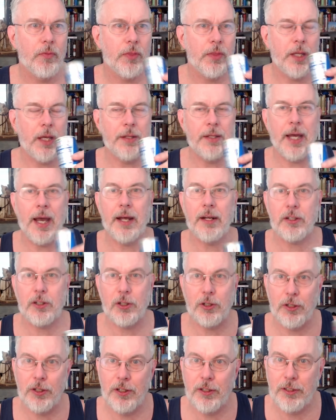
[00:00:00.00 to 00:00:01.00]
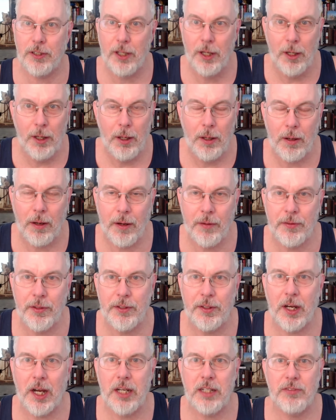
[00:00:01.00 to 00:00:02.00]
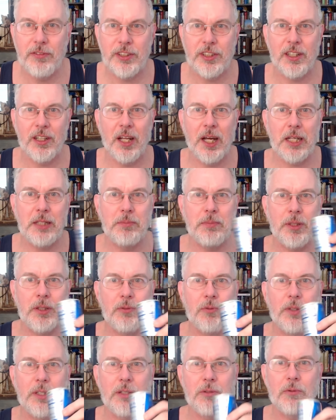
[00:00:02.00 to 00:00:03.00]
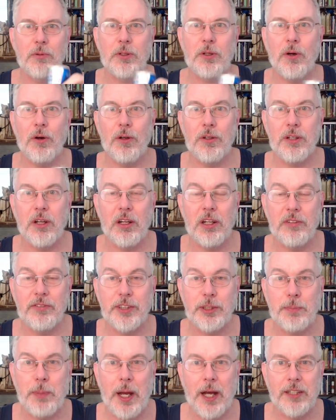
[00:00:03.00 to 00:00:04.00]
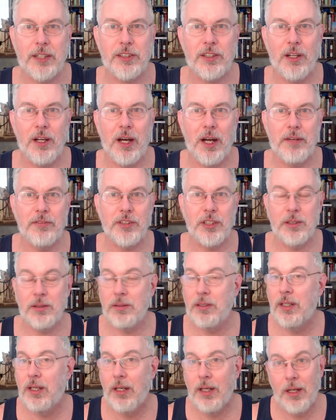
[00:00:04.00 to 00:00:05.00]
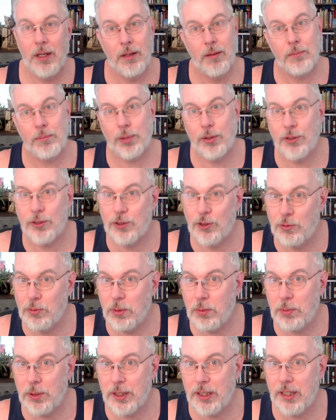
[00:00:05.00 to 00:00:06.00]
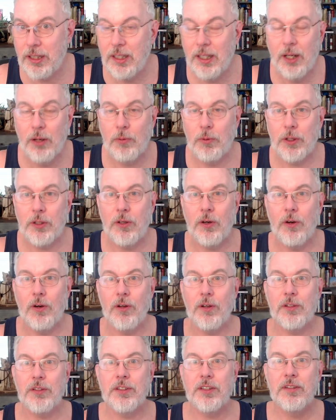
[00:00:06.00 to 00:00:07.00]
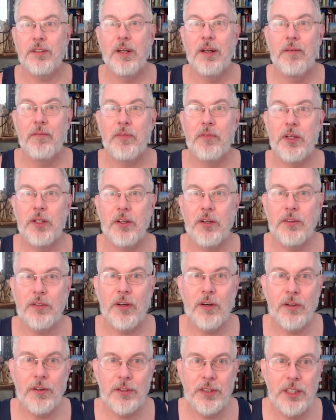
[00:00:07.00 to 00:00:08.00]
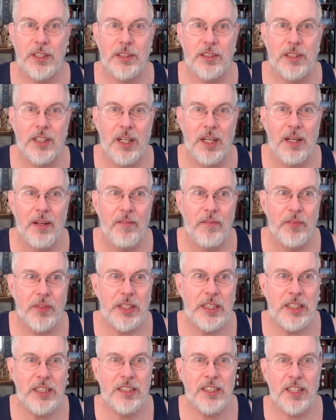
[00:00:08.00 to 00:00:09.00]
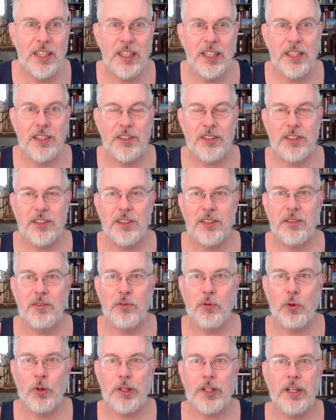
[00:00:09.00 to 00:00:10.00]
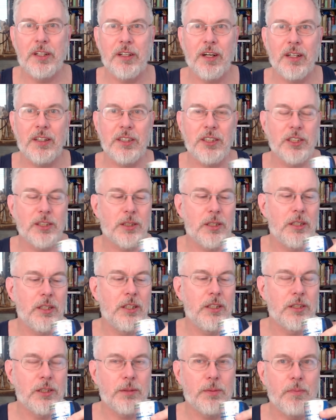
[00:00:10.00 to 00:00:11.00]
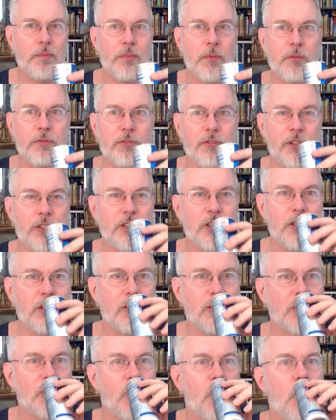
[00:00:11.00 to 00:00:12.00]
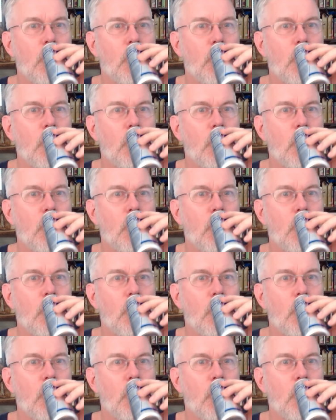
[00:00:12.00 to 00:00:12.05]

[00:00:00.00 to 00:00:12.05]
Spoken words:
That occurred on the night of his enlightenment when he recalled all of his past lives and presumably recalled, you know, all these eons of working on his virtues.